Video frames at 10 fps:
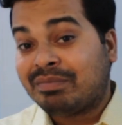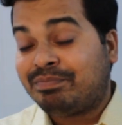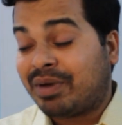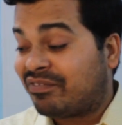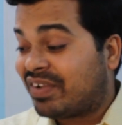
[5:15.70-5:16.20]

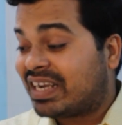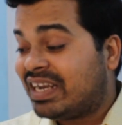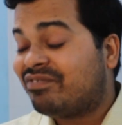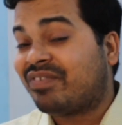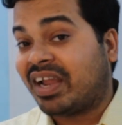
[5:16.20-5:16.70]

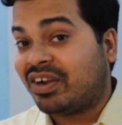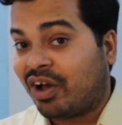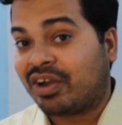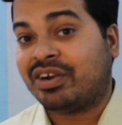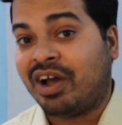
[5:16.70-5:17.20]
perfectly fine
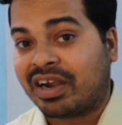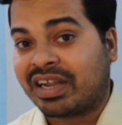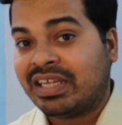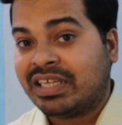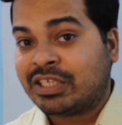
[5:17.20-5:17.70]
or
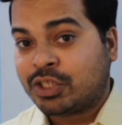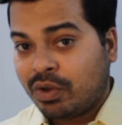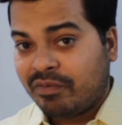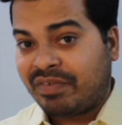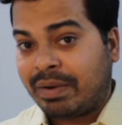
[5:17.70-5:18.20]
not.
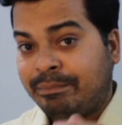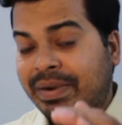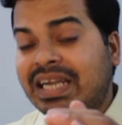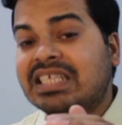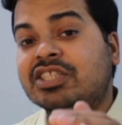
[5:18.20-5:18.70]
So when
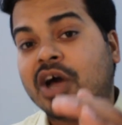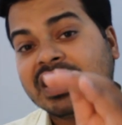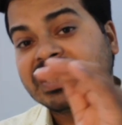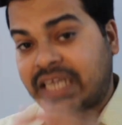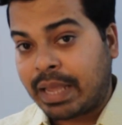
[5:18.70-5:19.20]
build is
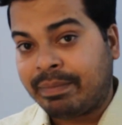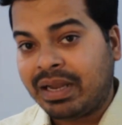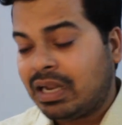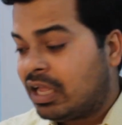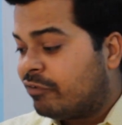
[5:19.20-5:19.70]
not
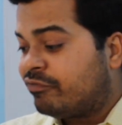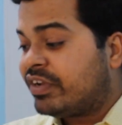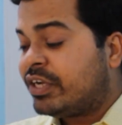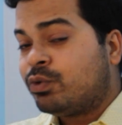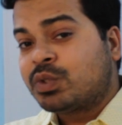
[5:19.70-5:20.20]
stable,
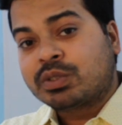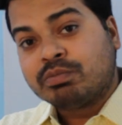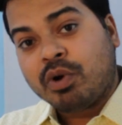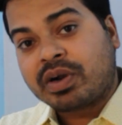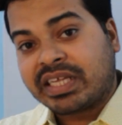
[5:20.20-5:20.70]
we do
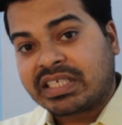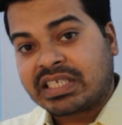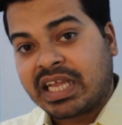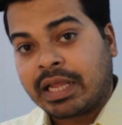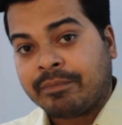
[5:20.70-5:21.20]
smoke
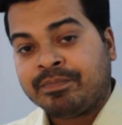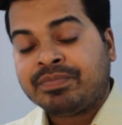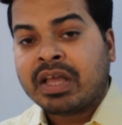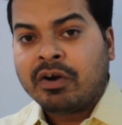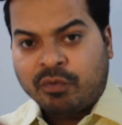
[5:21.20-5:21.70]
testing.
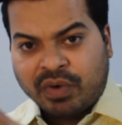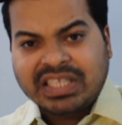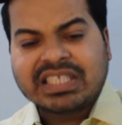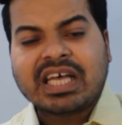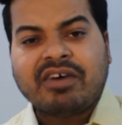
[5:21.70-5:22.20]

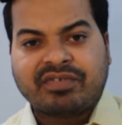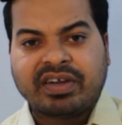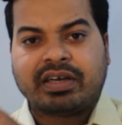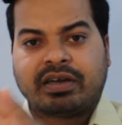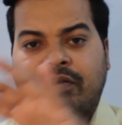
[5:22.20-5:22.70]
Once
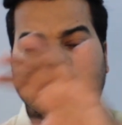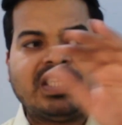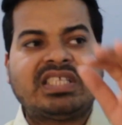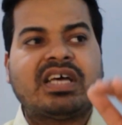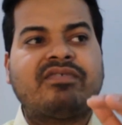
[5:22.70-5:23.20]
after
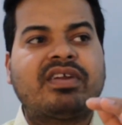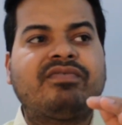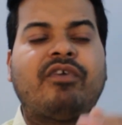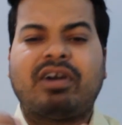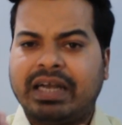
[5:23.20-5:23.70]

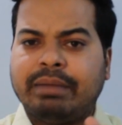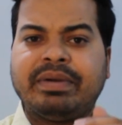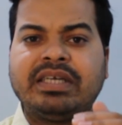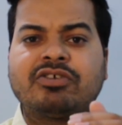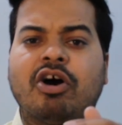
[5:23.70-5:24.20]
40
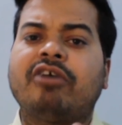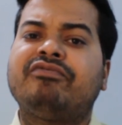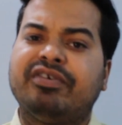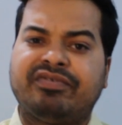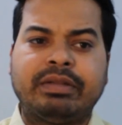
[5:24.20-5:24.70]
builds or
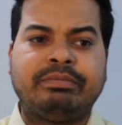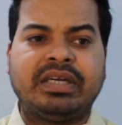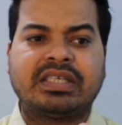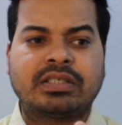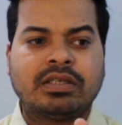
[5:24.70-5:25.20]
50
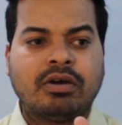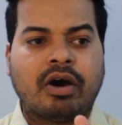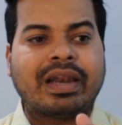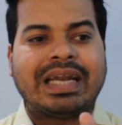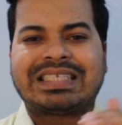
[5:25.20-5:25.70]
builds
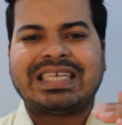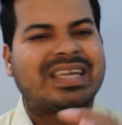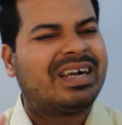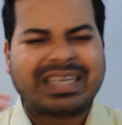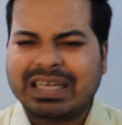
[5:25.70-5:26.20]
or let's say
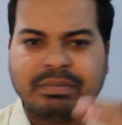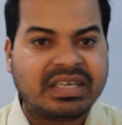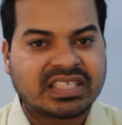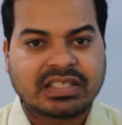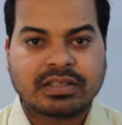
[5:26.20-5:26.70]
30
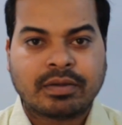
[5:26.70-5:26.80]
builds,